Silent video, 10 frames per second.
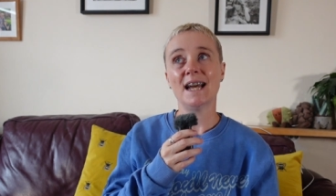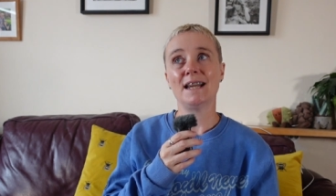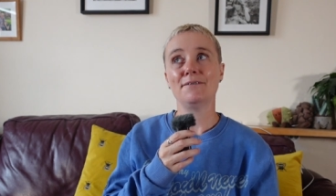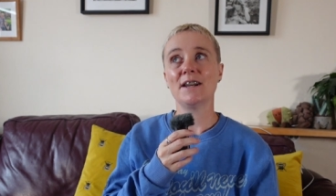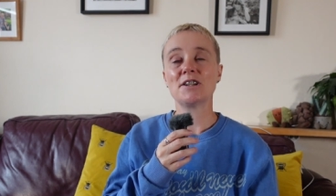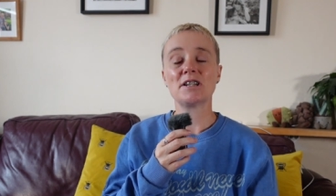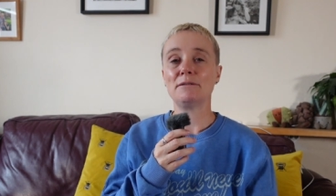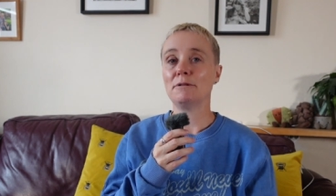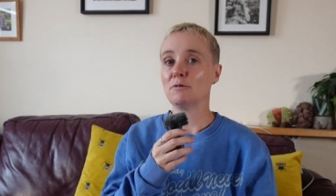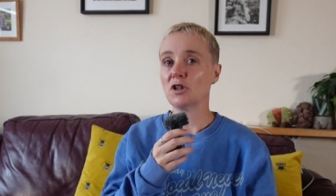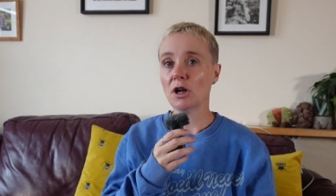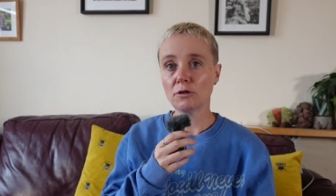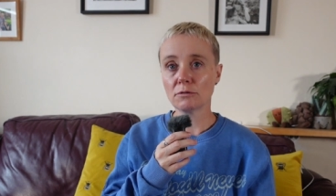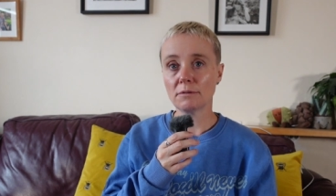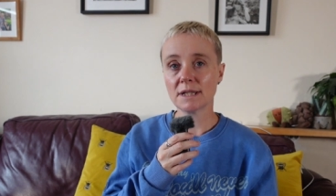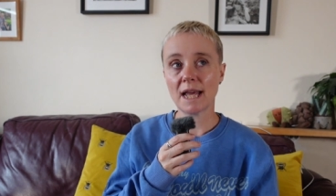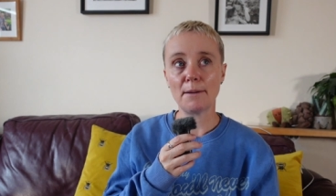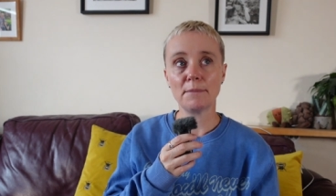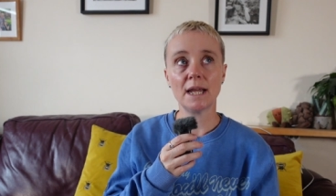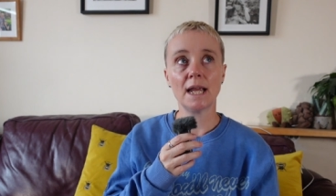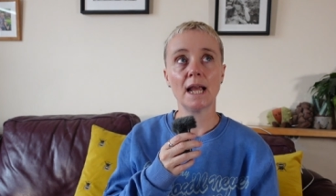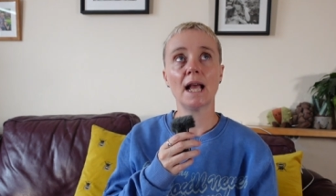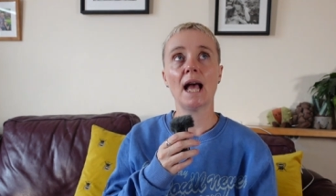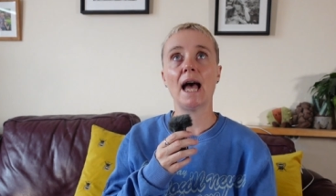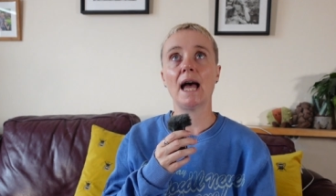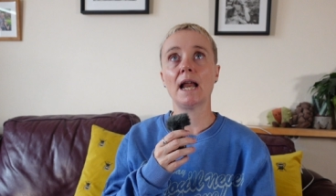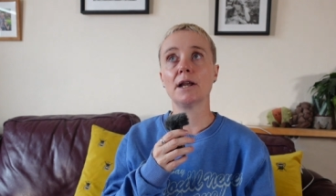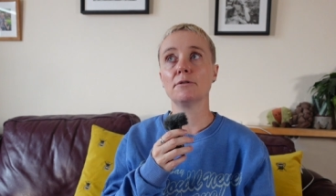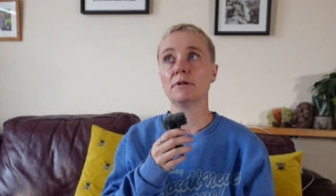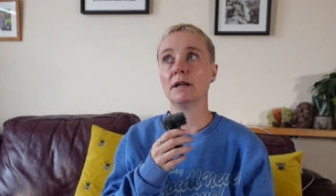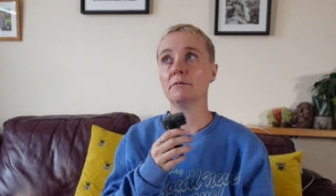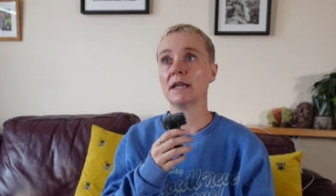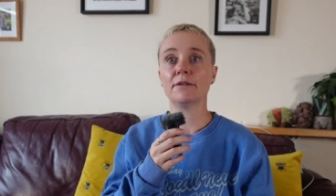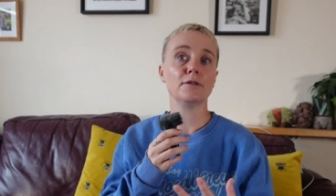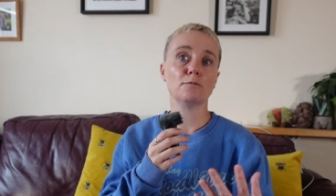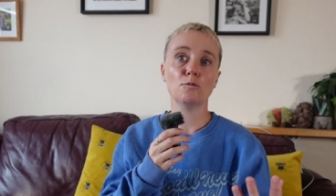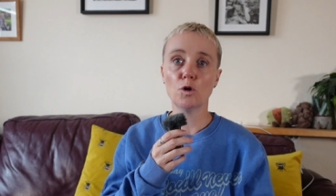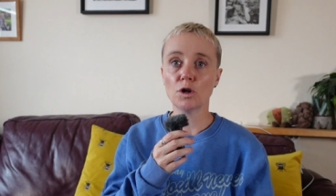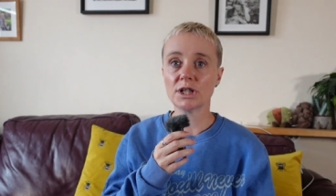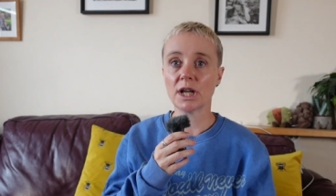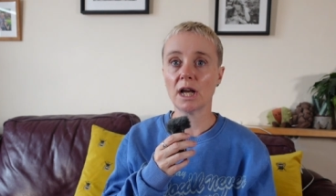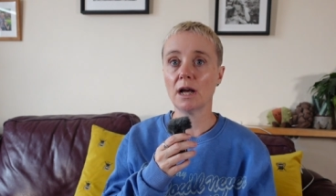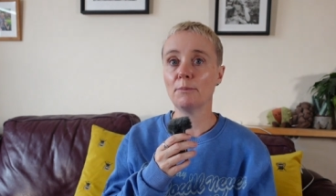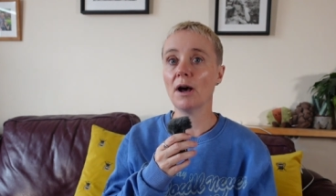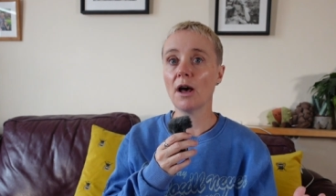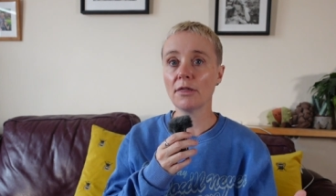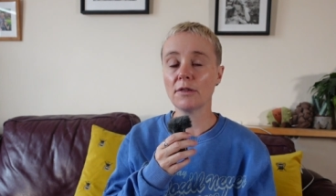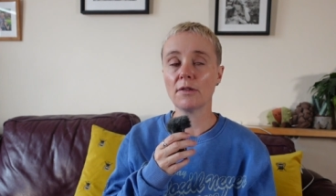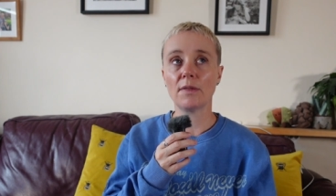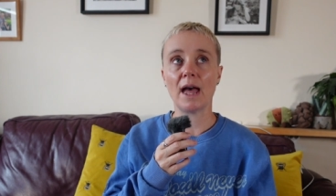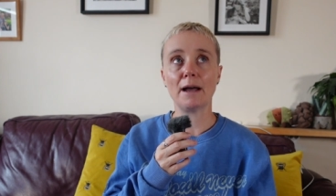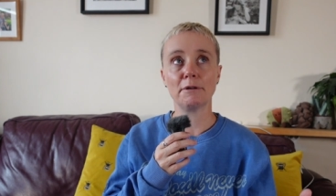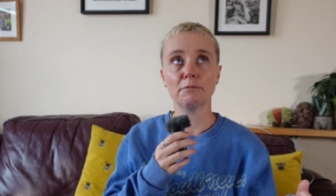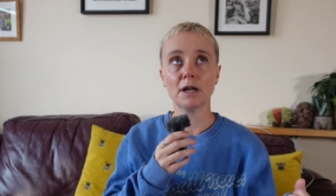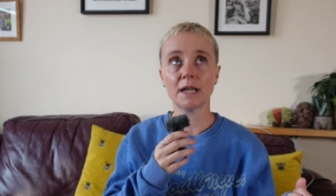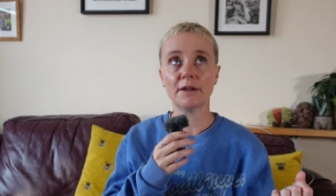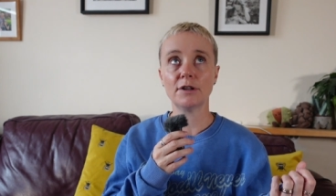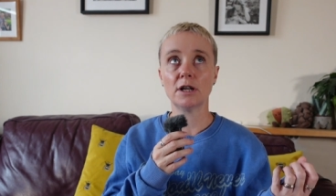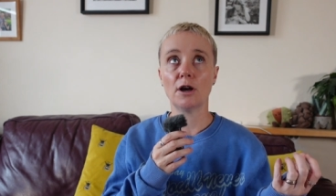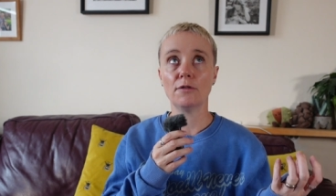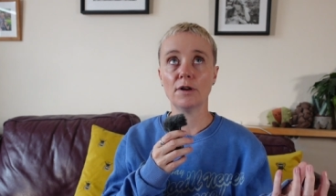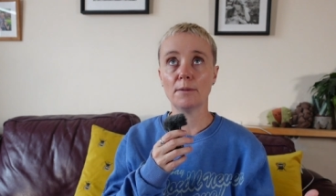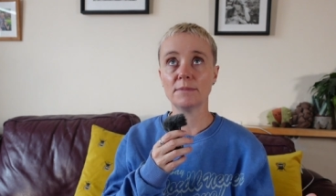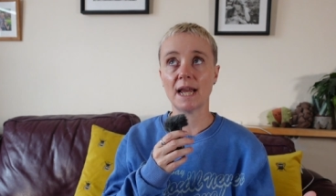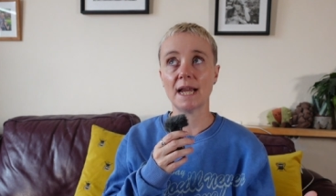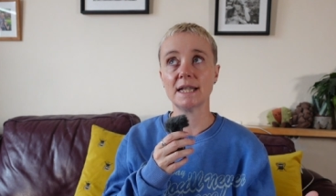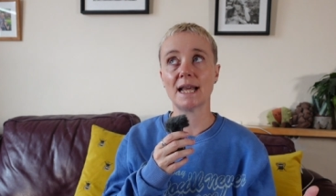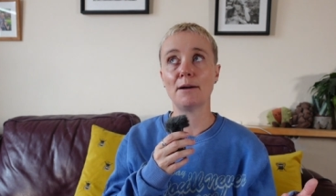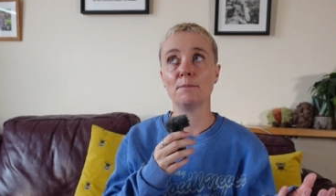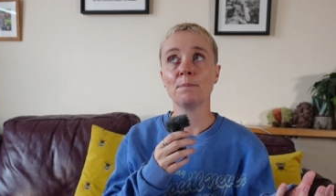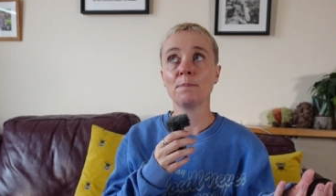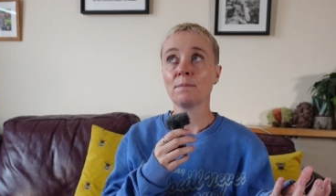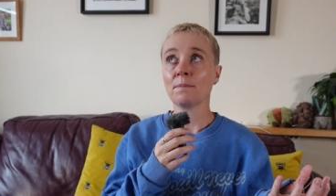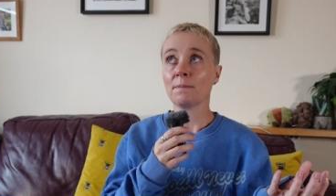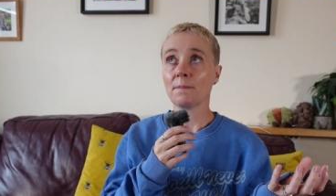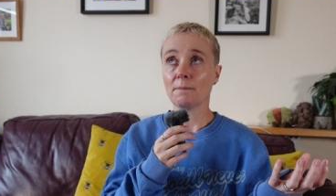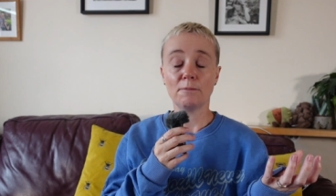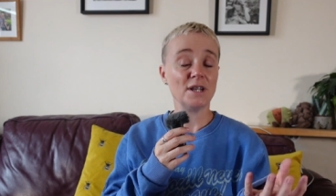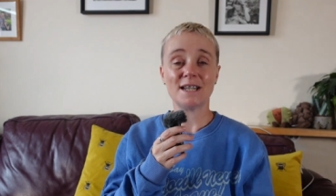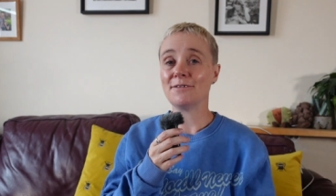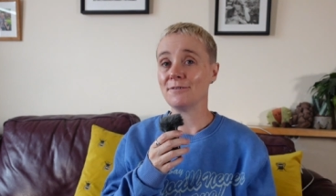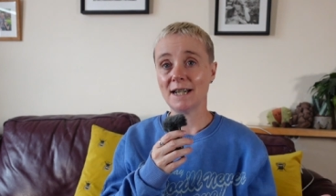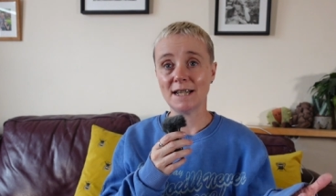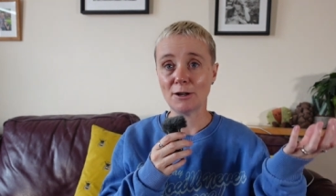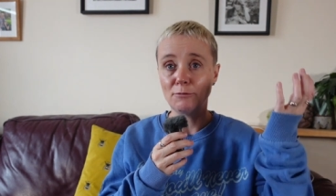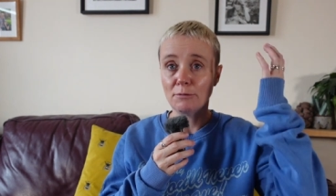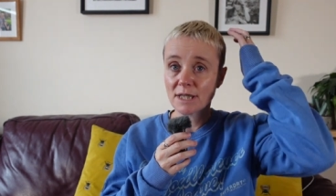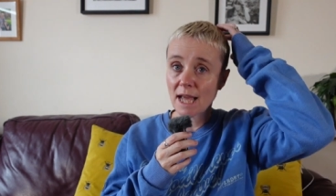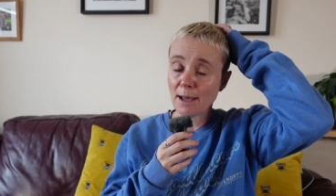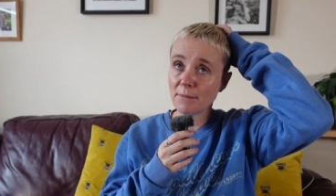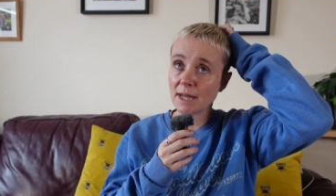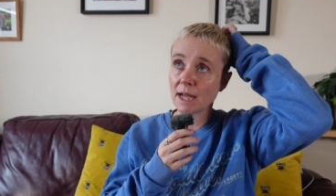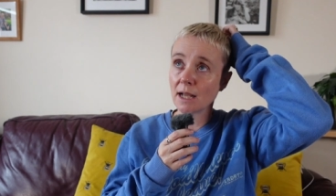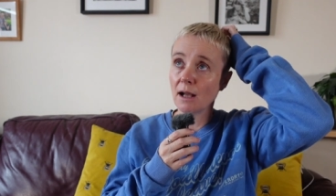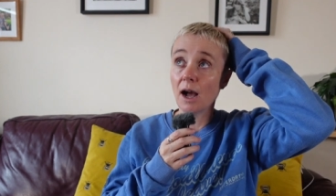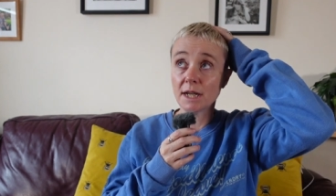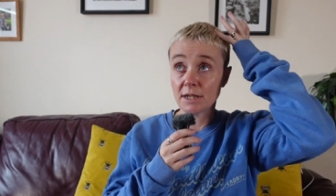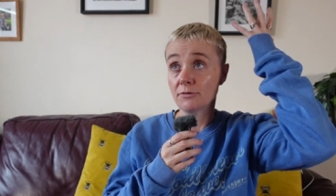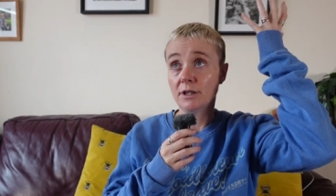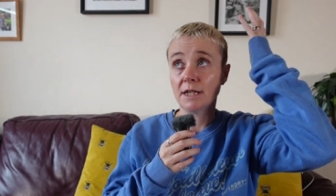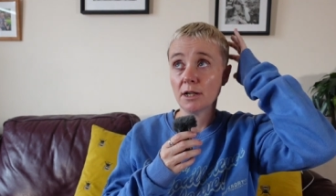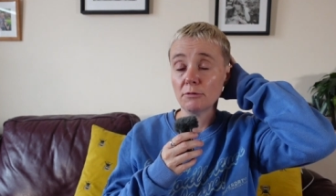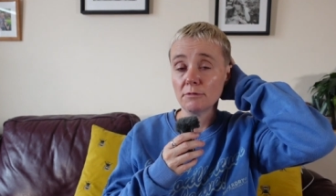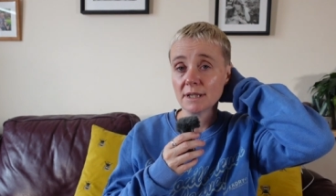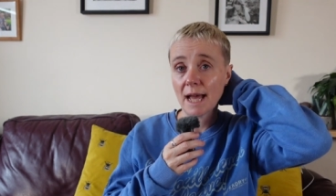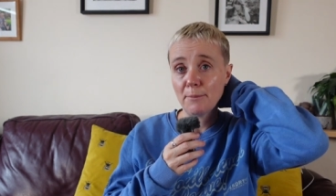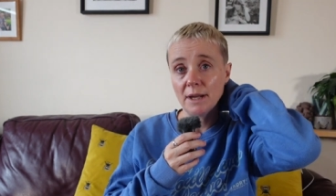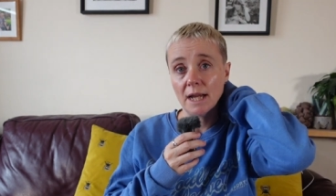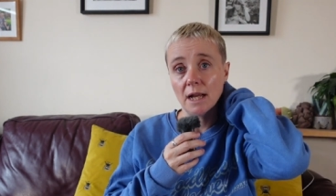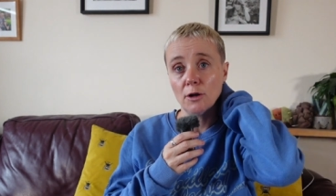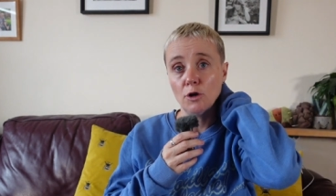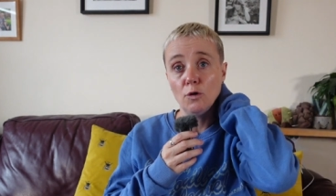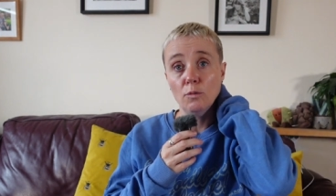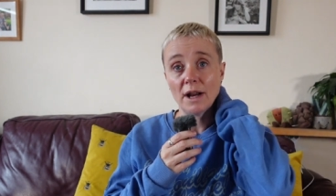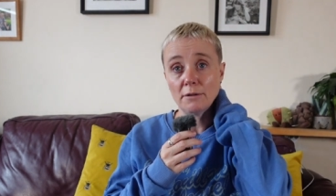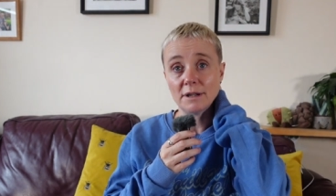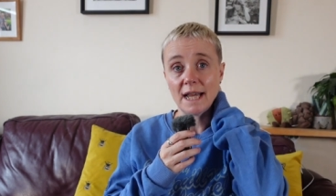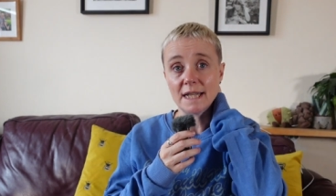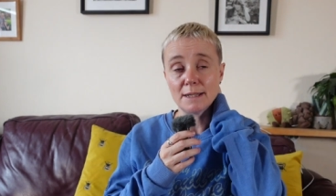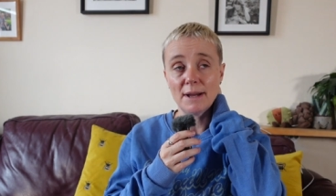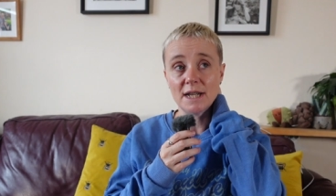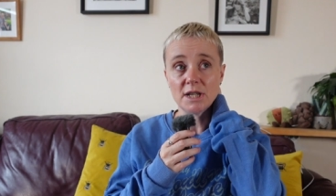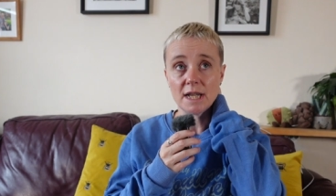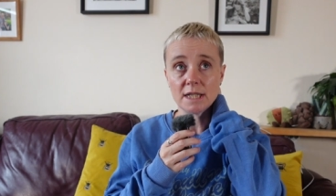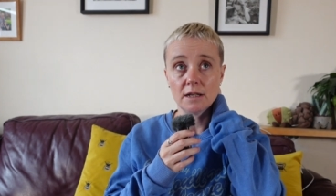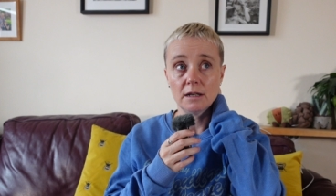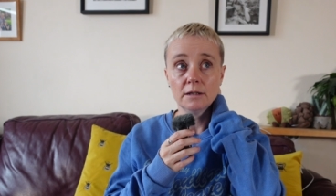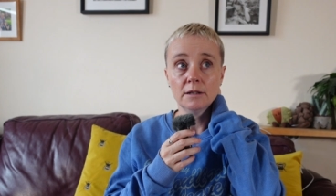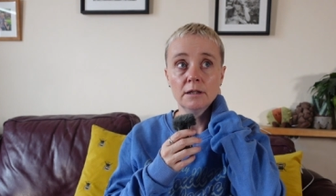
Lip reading: and eventually we were told what was happening and we were given water, but other than that we weren't given a lot of updates and we didn't really know what was happening. I didn't really know what was happening or when I would get to Manchester.